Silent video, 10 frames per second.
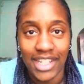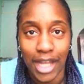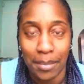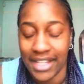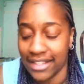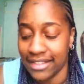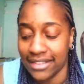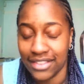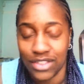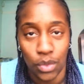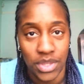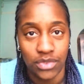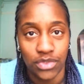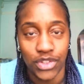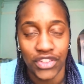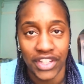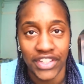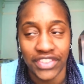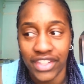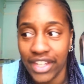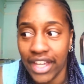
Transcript: come in and talk with you for a second.